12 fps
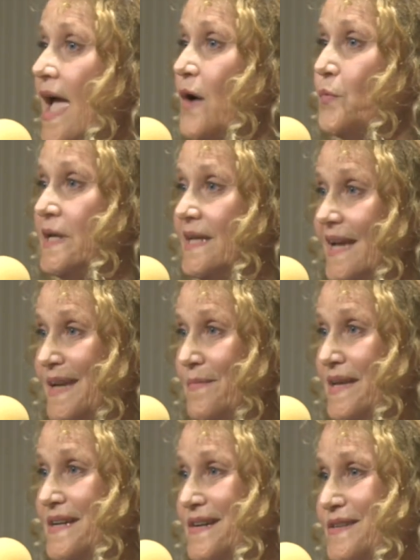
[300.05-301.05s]
And we
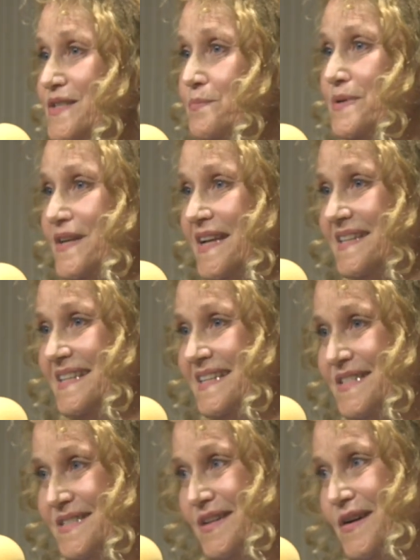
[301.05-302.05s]
came here to put on
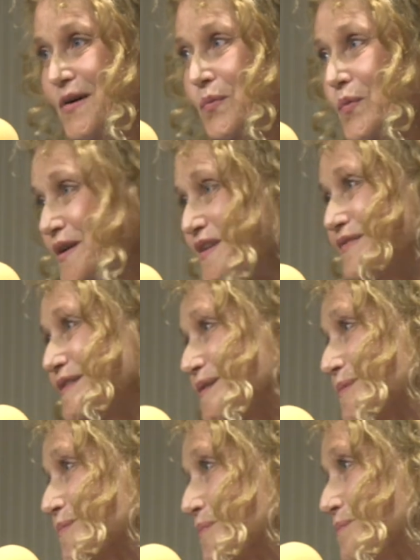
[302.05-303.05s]
these
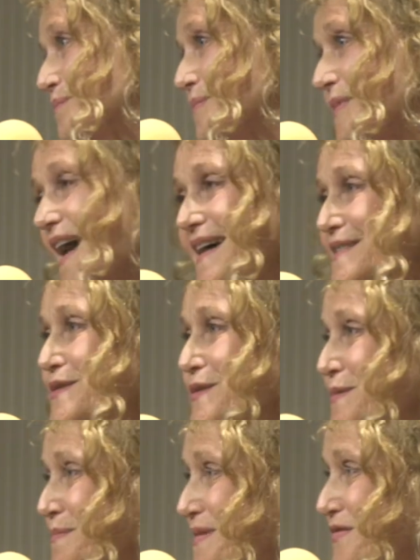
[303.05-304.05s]
wonderful
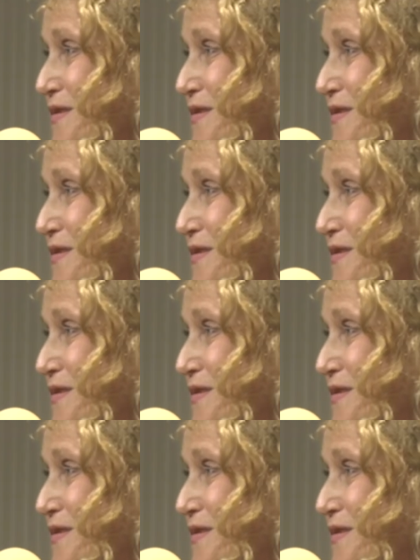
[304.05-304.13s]
costumes